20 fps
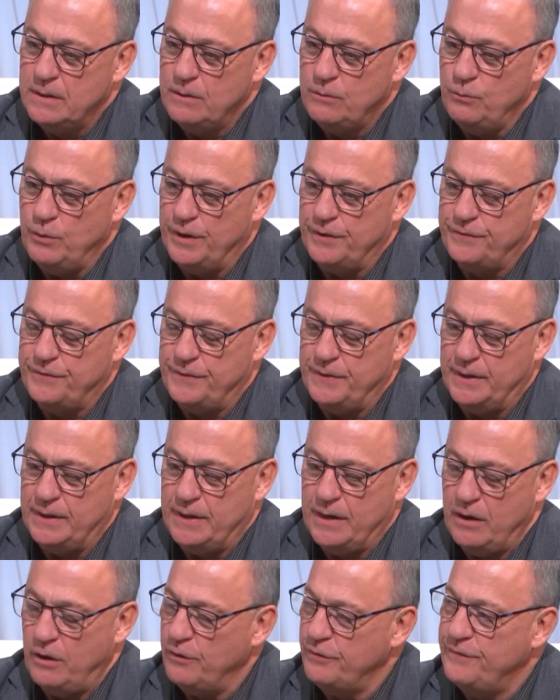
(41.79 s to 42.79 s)
with
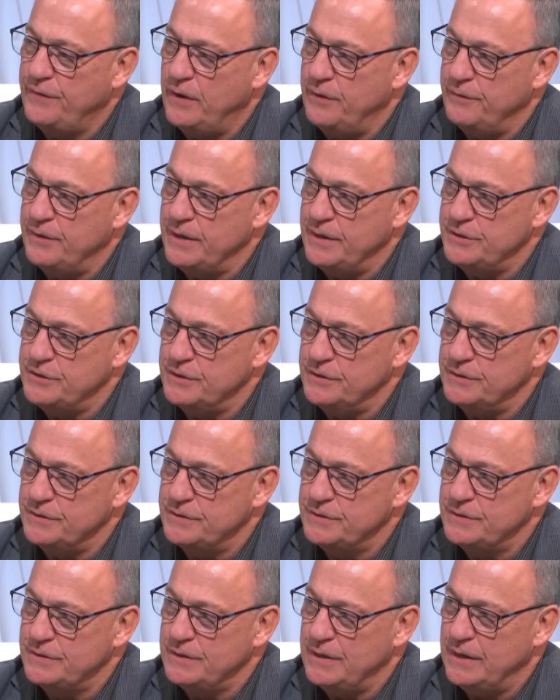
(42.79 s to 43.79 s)
health
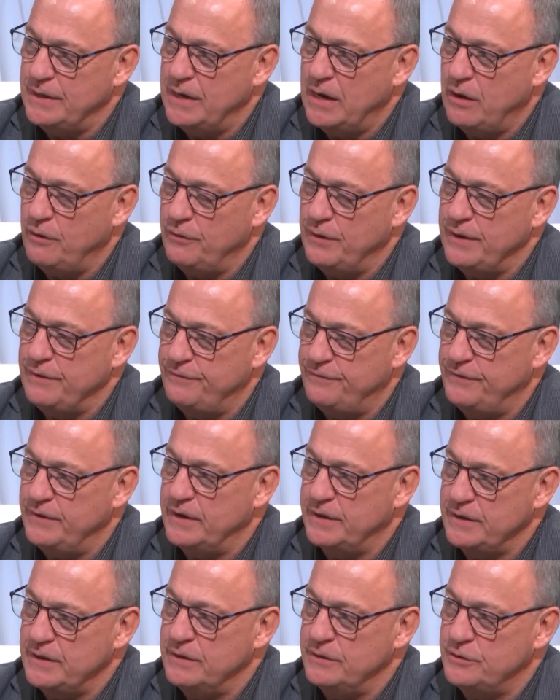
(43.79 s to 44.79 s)
foundations and how they
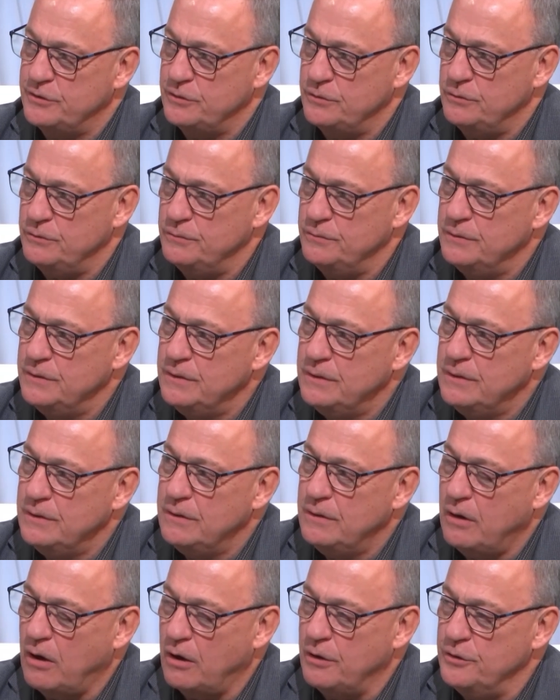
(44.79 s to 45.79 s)
fit into
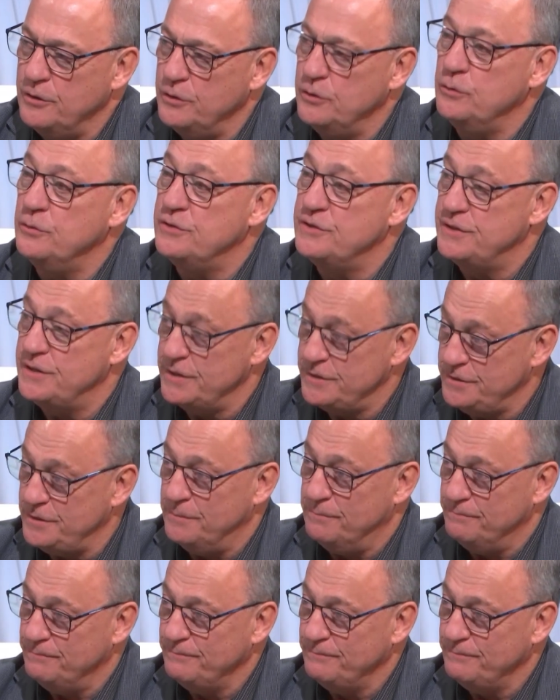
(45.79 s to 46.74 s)
our new system.